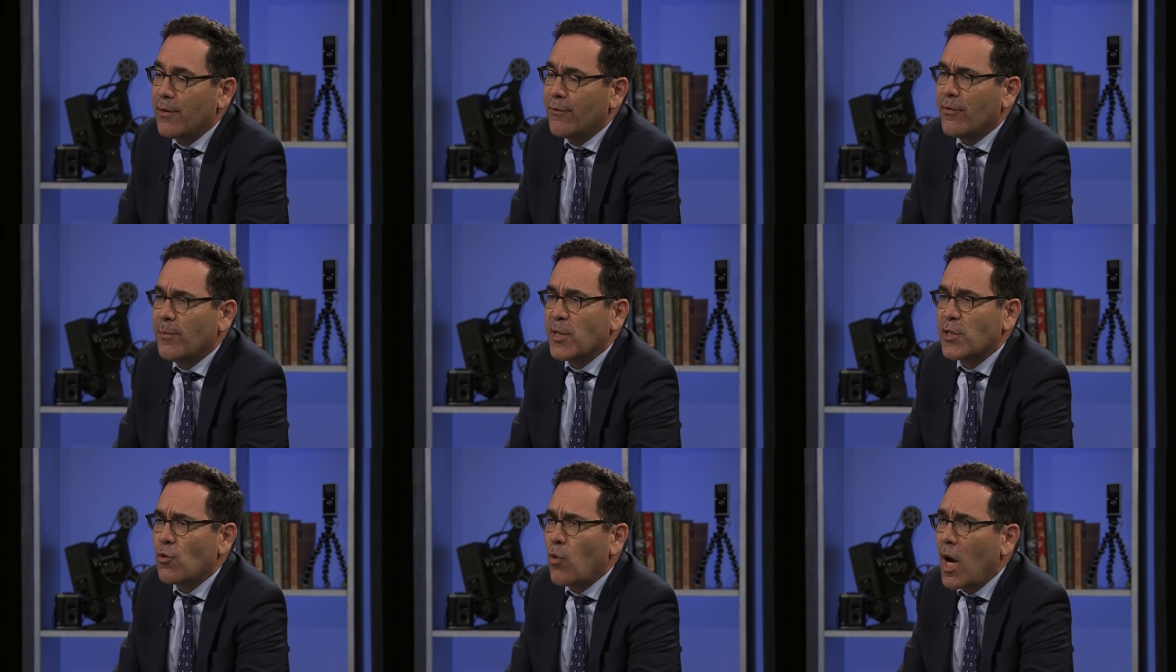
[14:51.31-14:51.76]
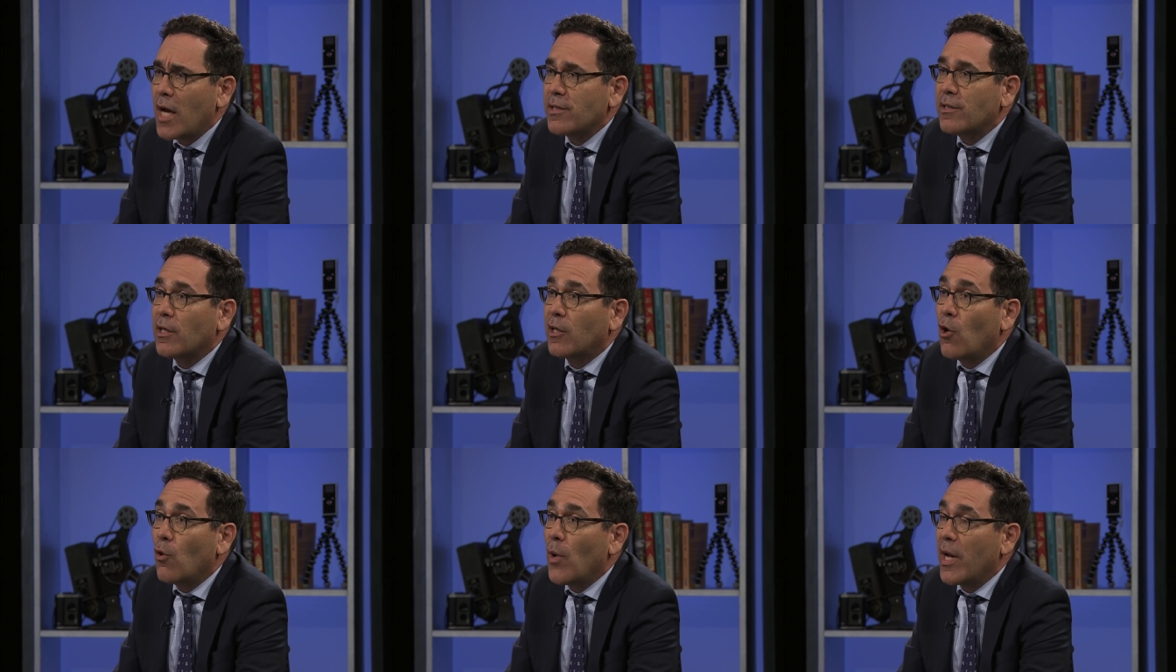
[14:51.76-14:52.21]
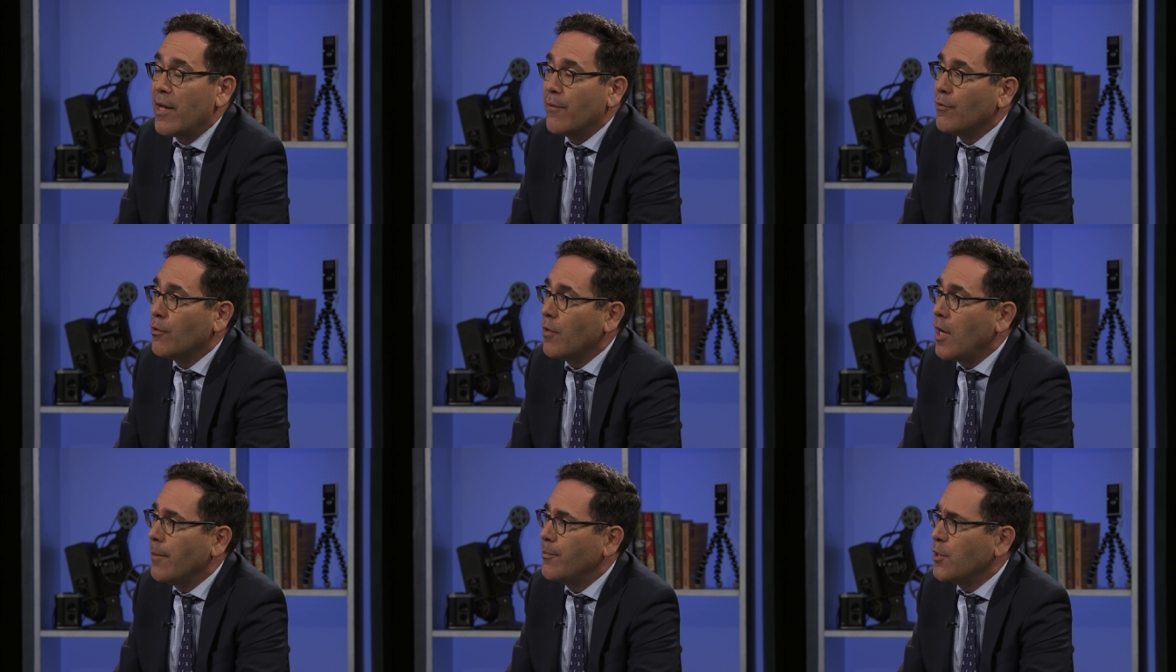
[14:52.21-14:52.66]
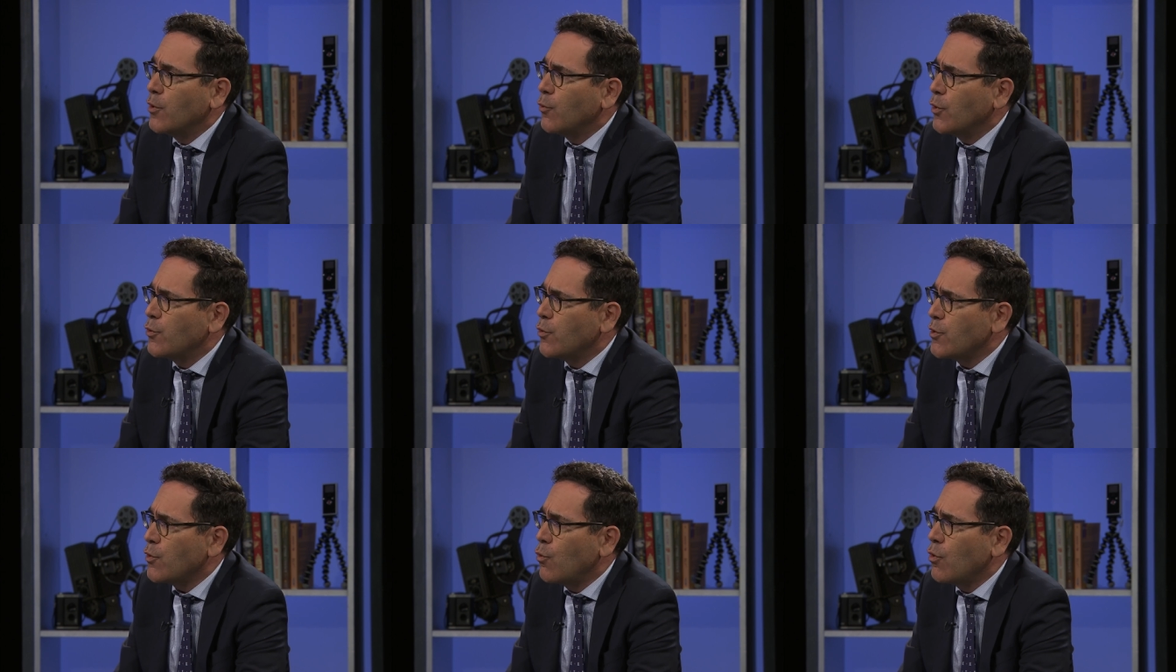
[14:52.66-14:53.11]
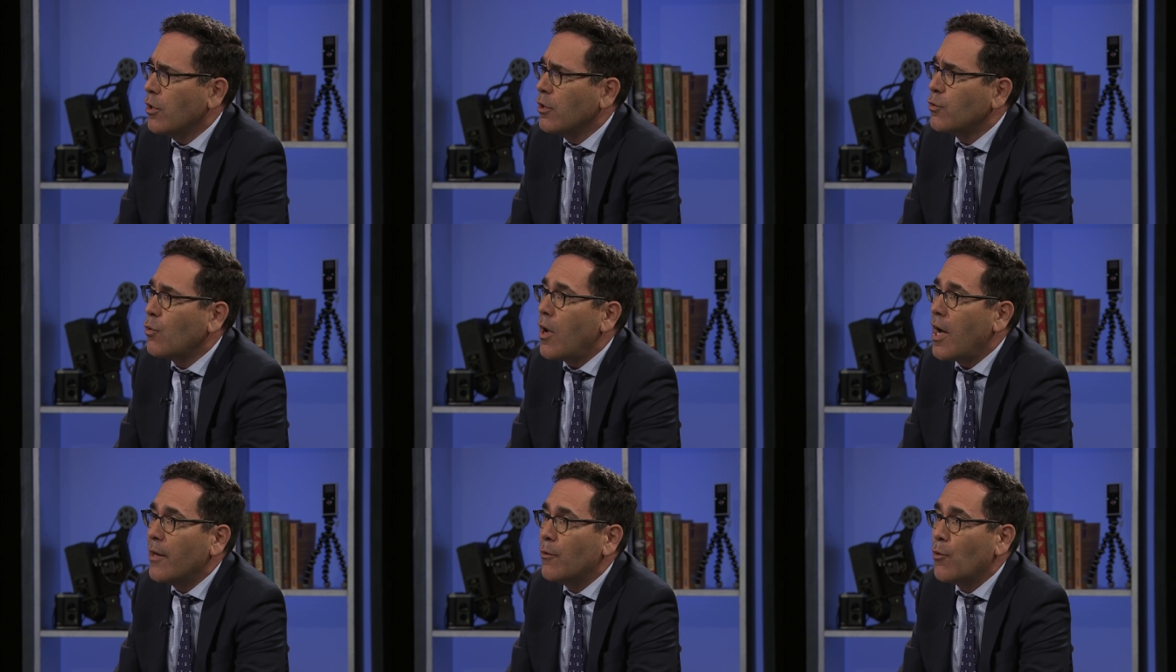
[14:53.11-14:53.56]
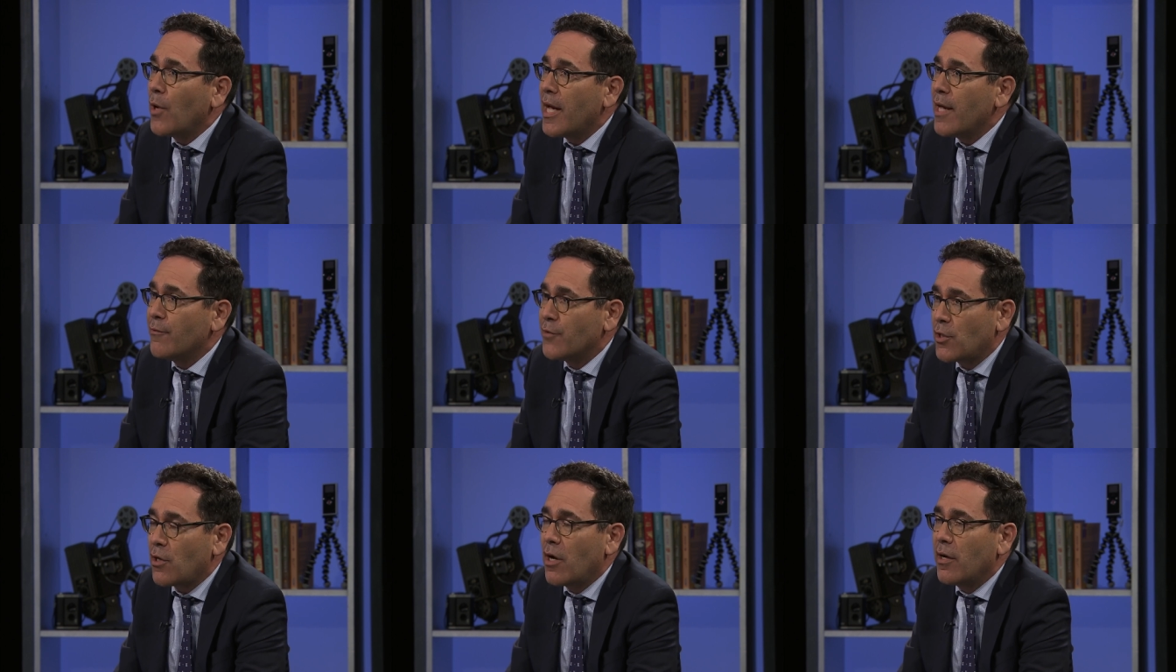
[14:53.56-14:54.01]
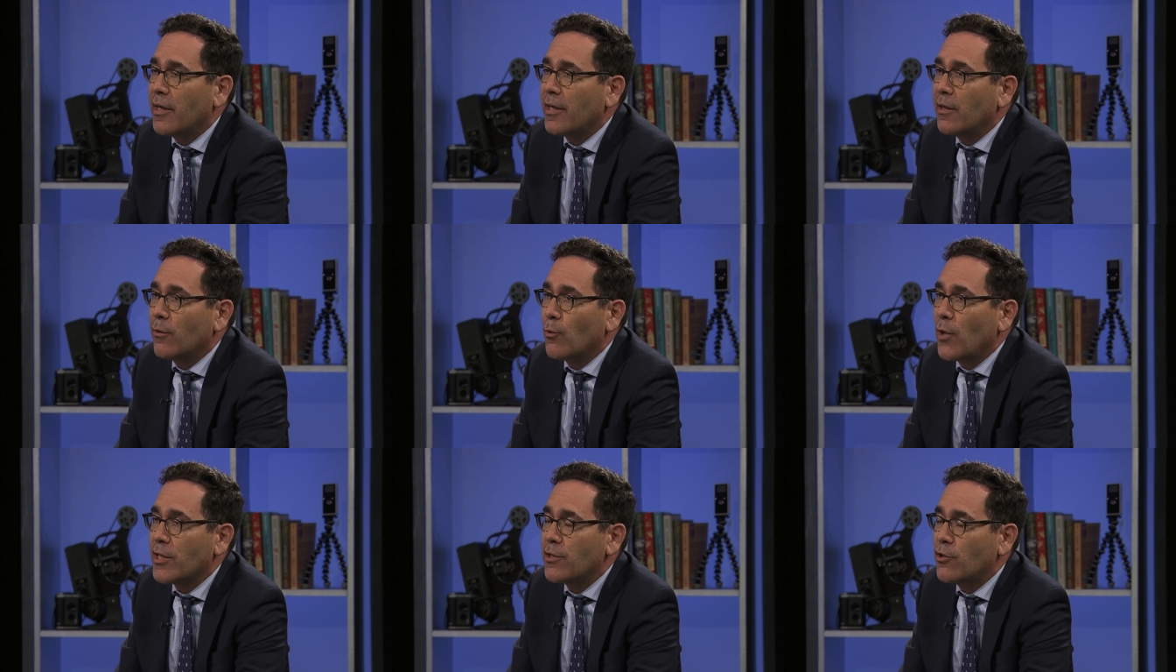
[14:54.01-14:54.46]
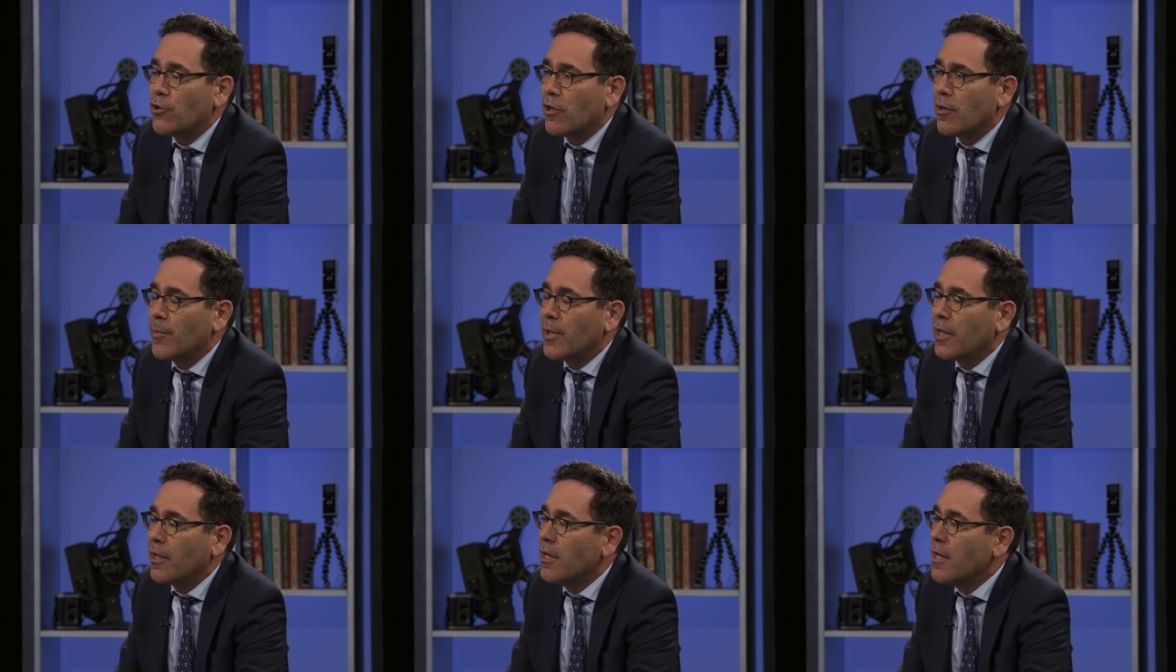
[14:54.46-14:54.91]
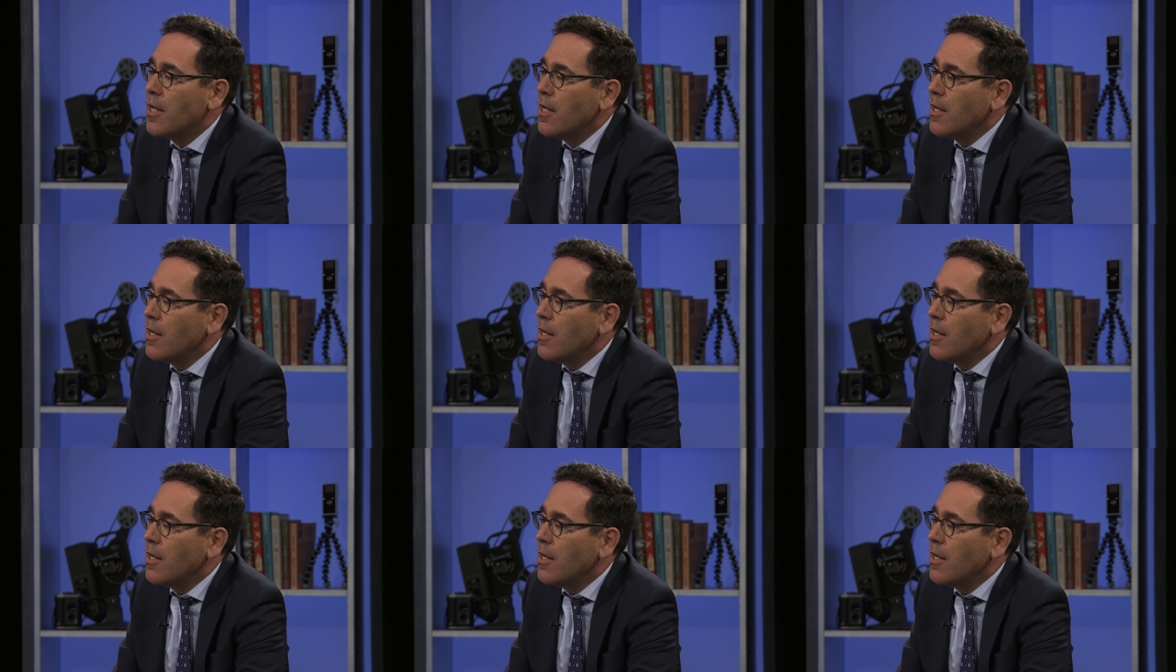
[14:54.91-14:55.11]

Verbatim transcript: infamous swastika wave erupted, which was a worldwide wave starting in West Germany